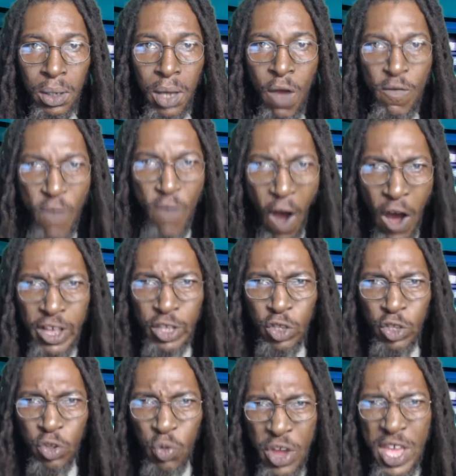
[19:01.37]

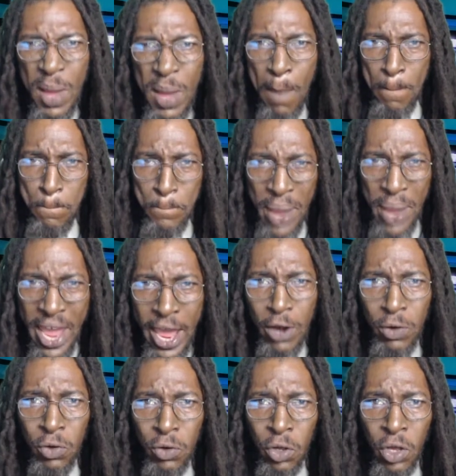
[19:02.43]
43 bill
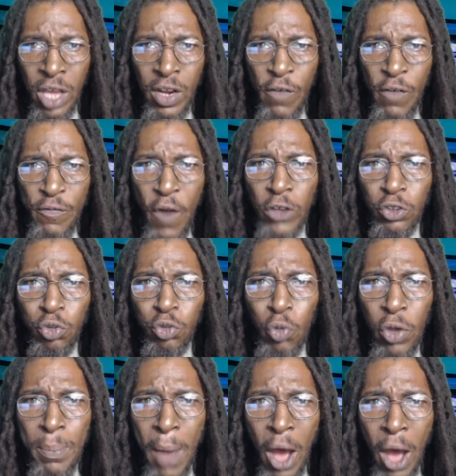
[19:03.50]
in the first
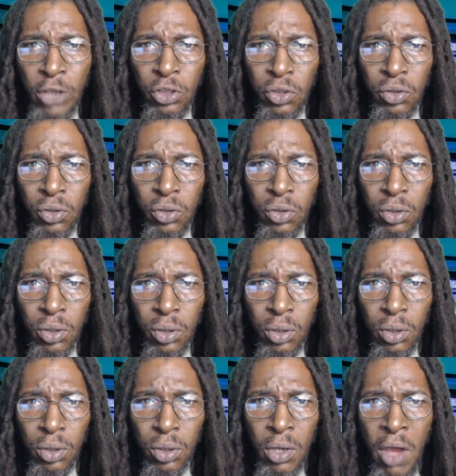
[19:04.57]
3 months.
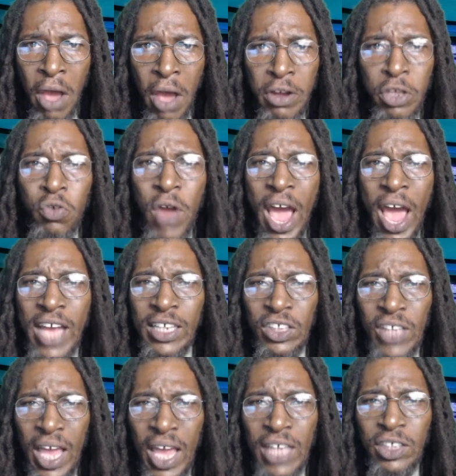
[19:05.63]
And the United
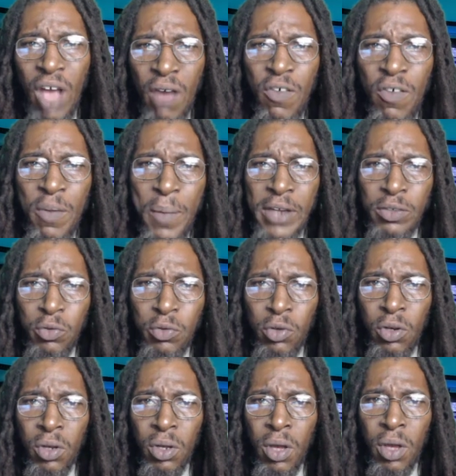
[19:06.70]
States government
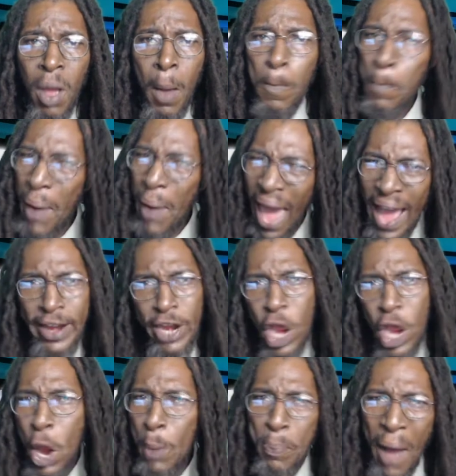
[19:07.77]
packed
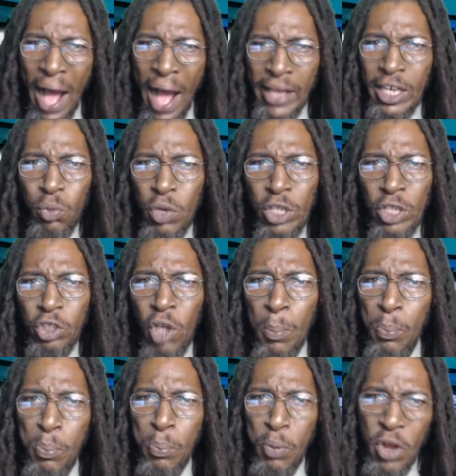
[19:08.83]
their pocket with
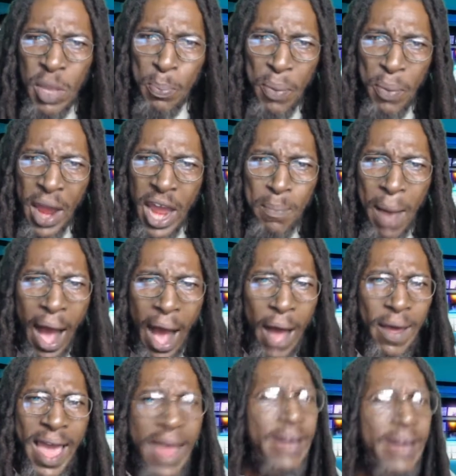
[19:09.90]
some prepaid about
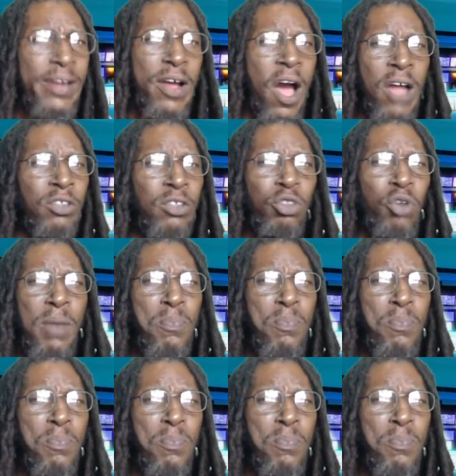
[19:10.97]
800